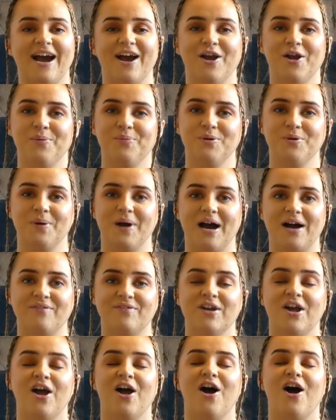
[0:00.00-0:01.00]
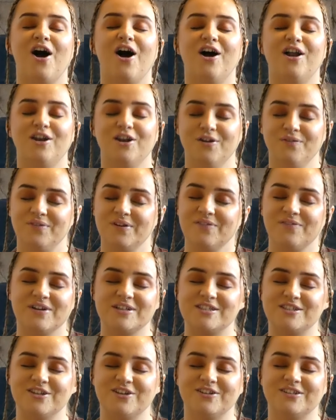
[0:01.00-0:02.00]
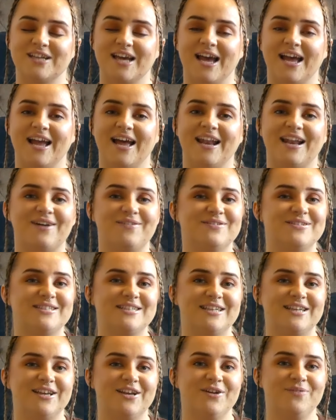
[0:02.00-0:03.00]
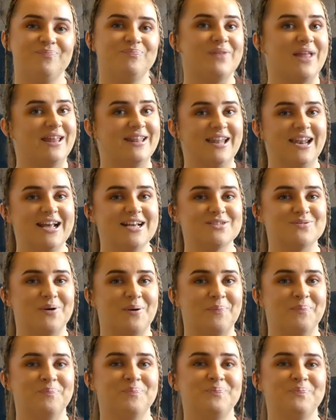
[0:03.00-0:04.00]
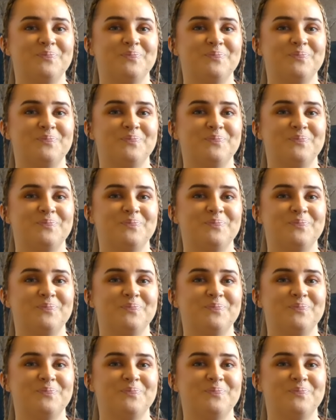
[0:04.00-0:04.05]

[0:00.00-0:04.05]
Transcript: I hope you have a lovely rest of your day, and I will see you in the next one.